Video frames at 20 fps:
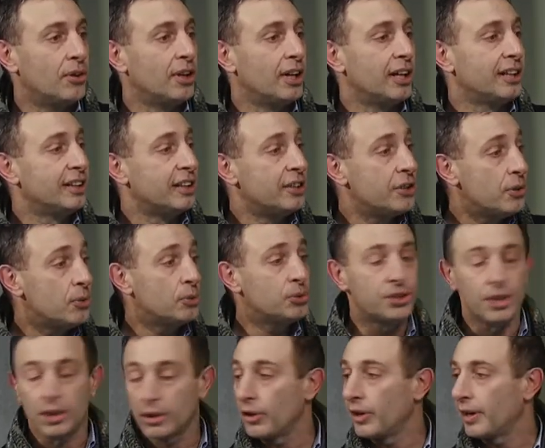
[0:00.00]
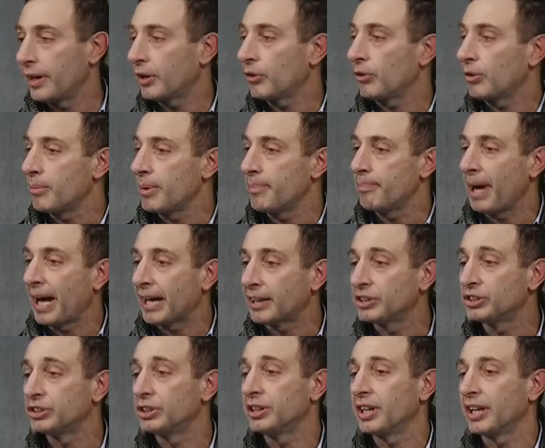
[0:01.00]
the new circular economy
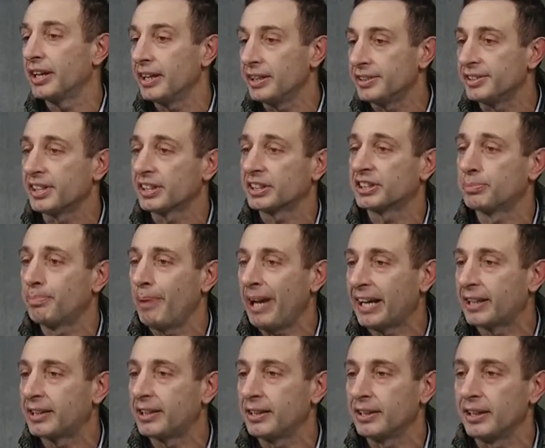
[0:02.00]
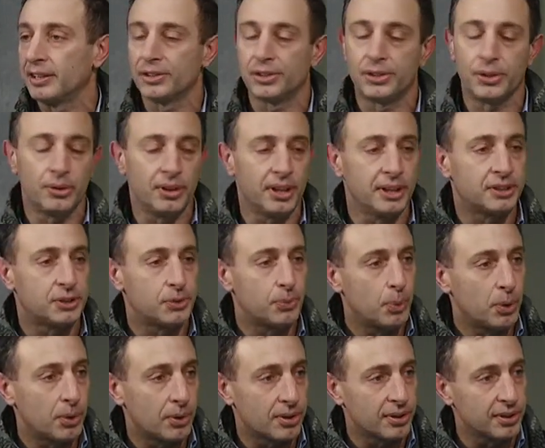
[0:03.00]
package is expected, and so it's
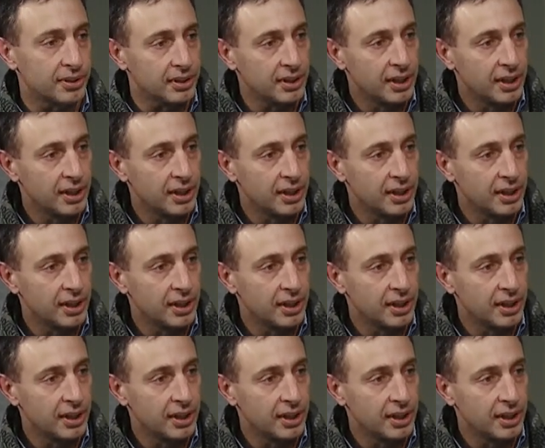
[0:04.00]
worth